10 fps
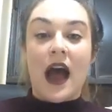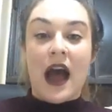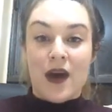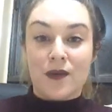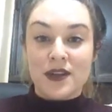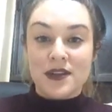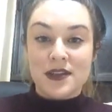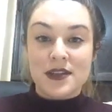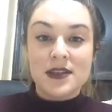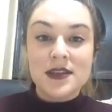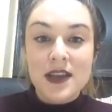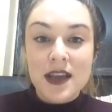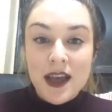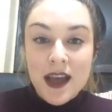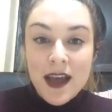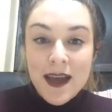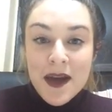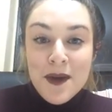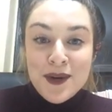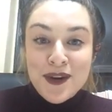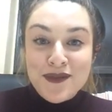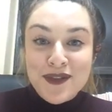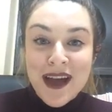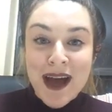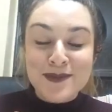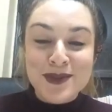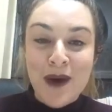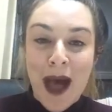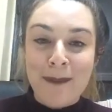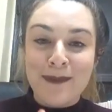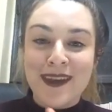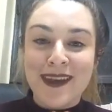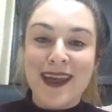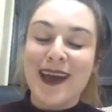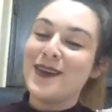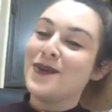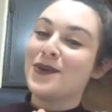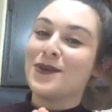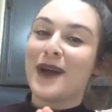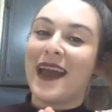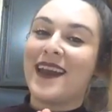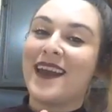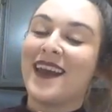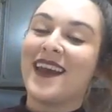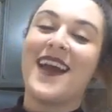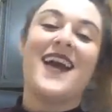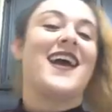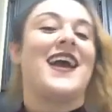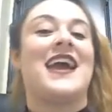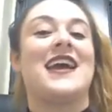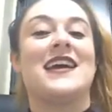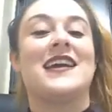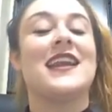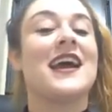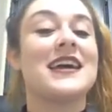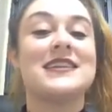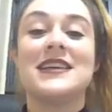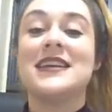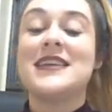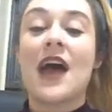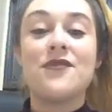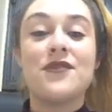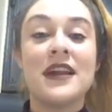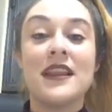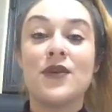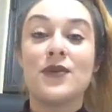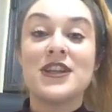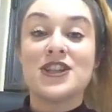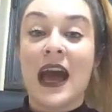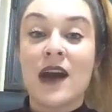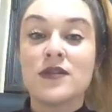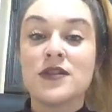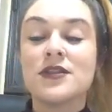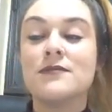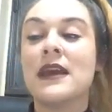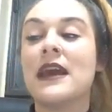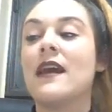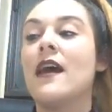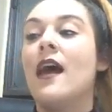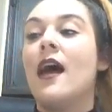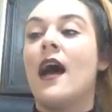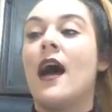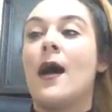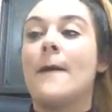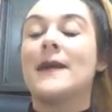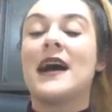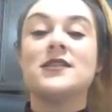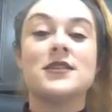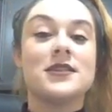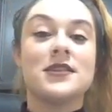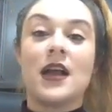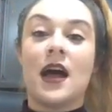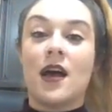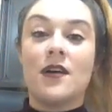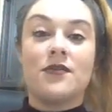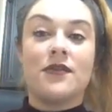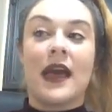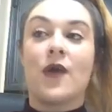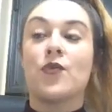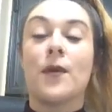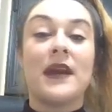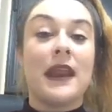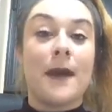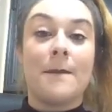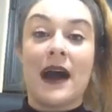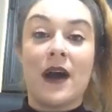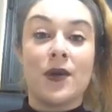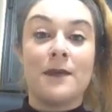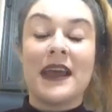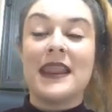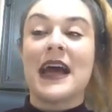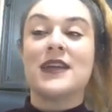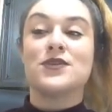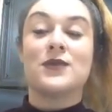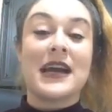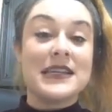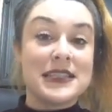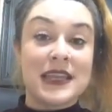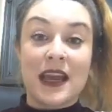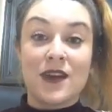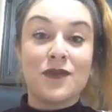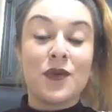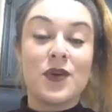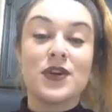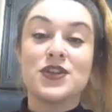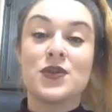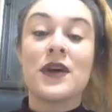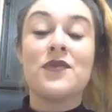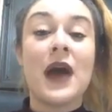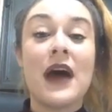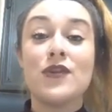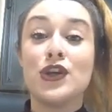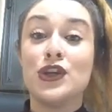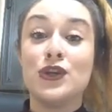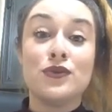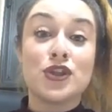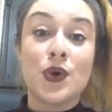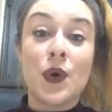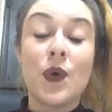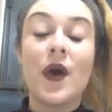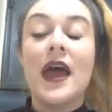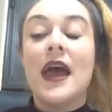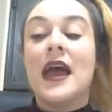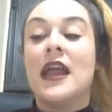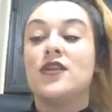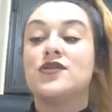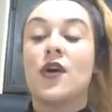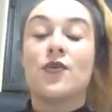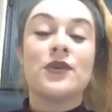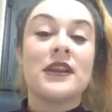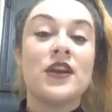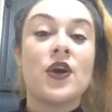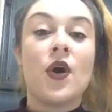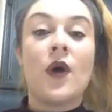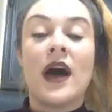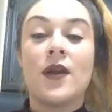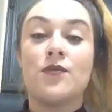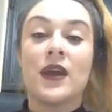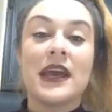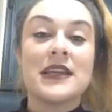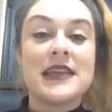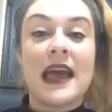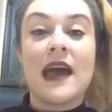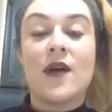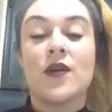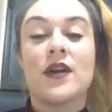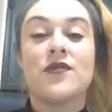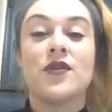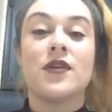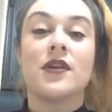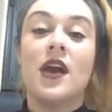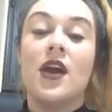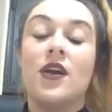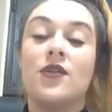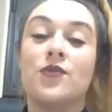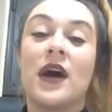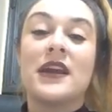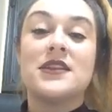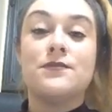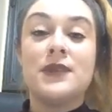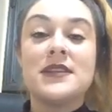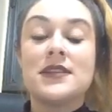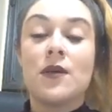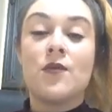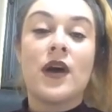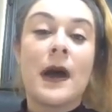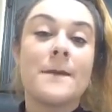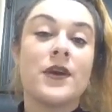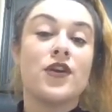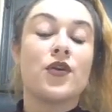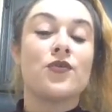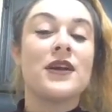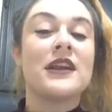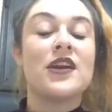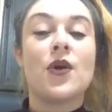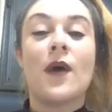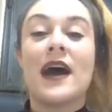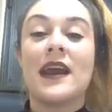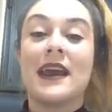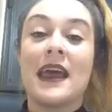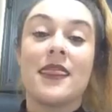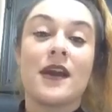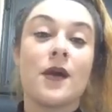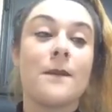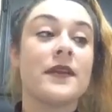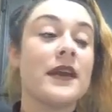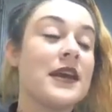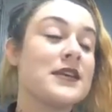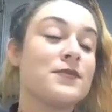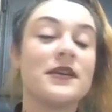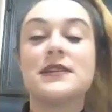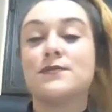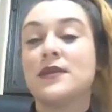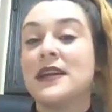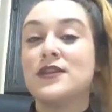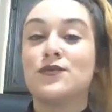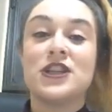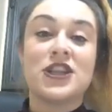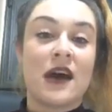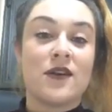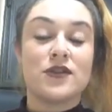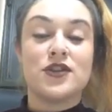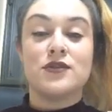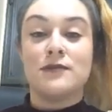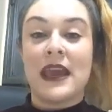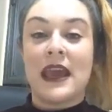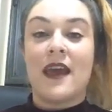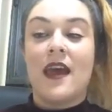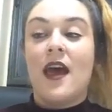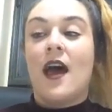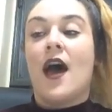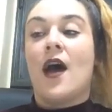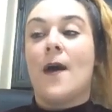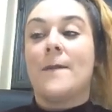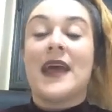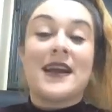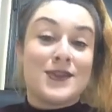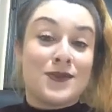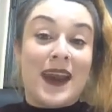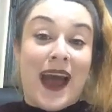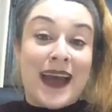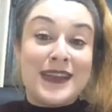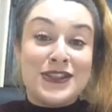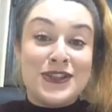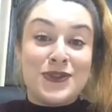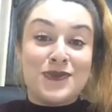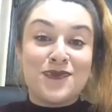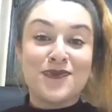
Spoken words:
hours. Perfect. I'm so happy that you were writing. And like I said, definitely reach out to me. I just love like woman empowerment. That's what I stand for. So if you have a huge goal and you don't really know how to break it down, or if you're wanting to be someone but you don't really know how to get there, please, please, please reach out to me. That's what I do.